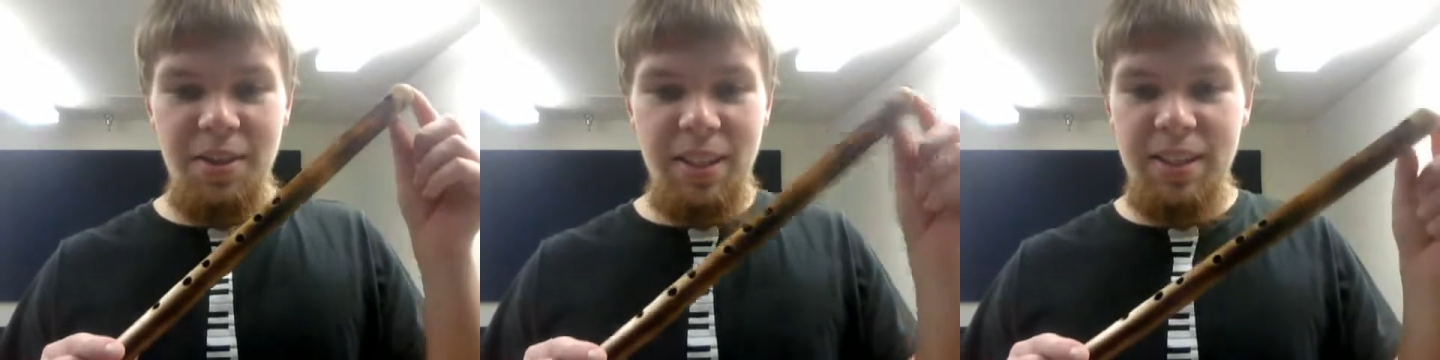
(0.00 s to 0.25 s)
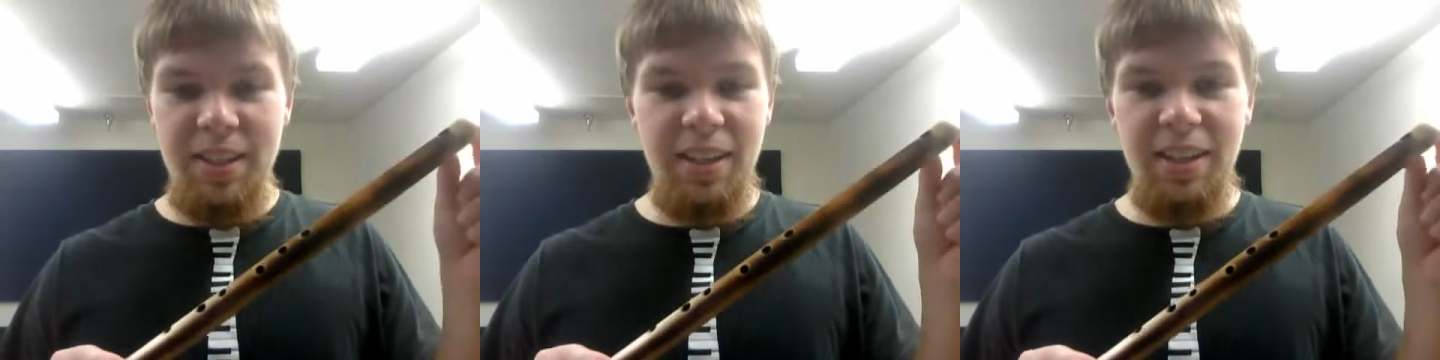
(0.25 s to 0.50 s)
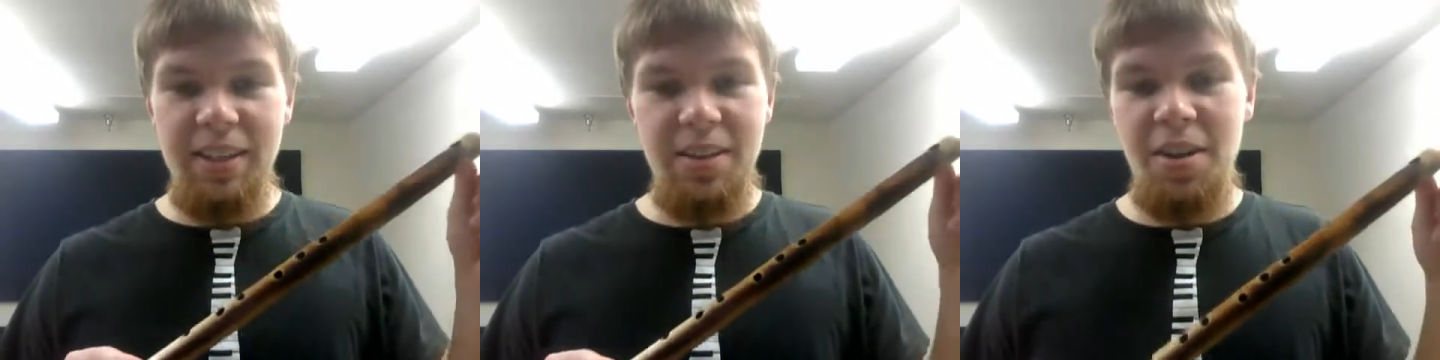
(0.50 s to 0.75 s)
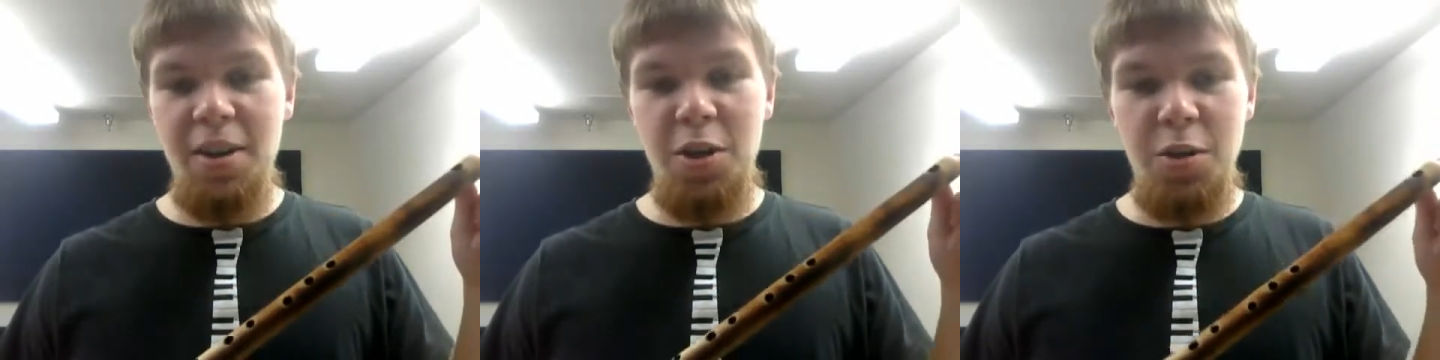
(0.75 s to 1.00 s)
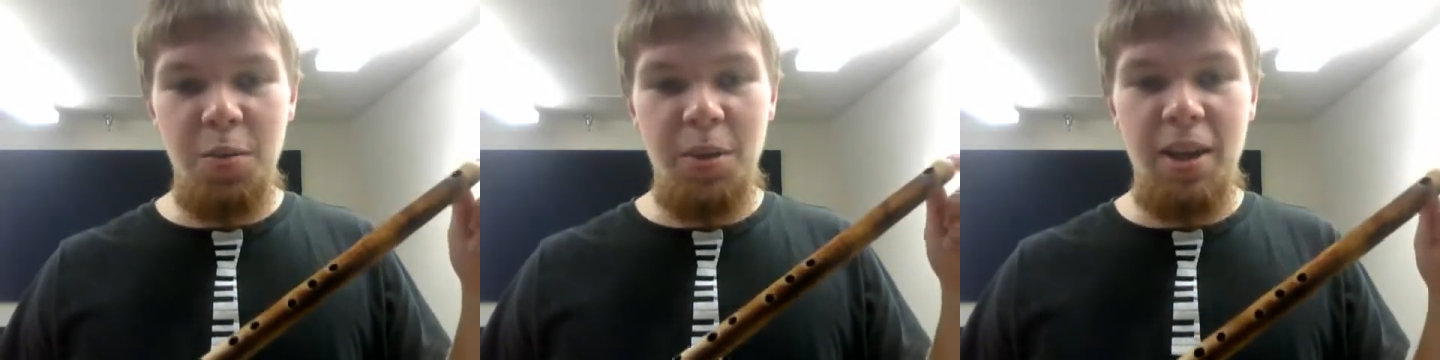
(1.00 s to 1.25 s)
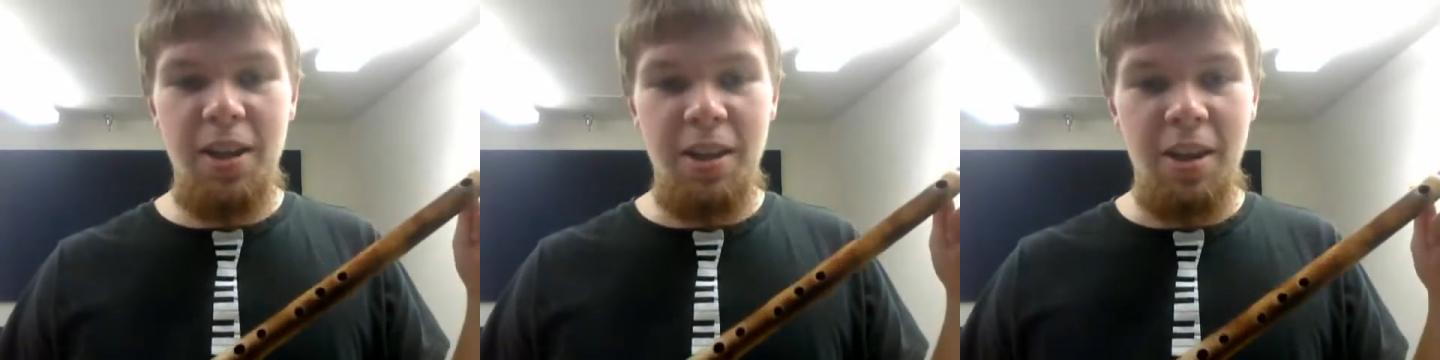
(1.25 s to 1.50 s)
this thing is not in tune
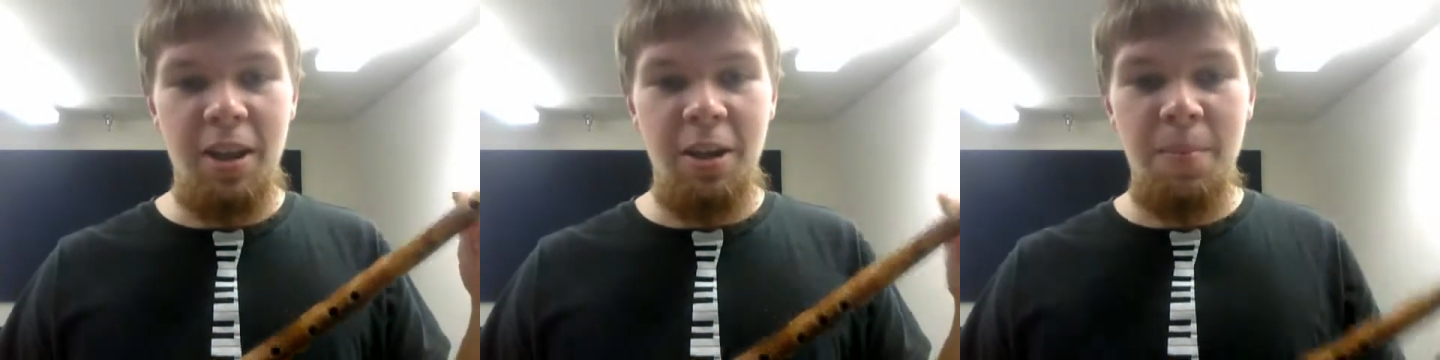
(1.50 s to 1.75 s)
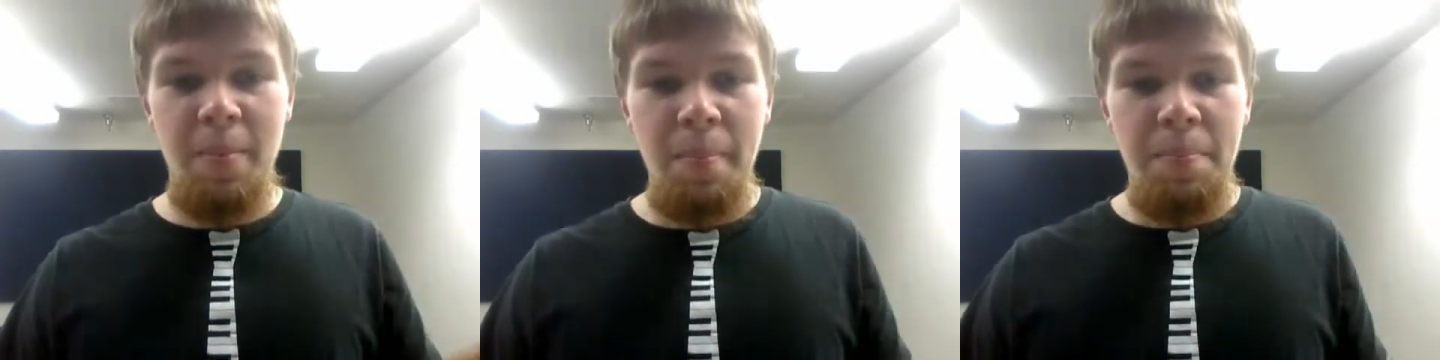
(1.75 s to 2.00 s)
with anything.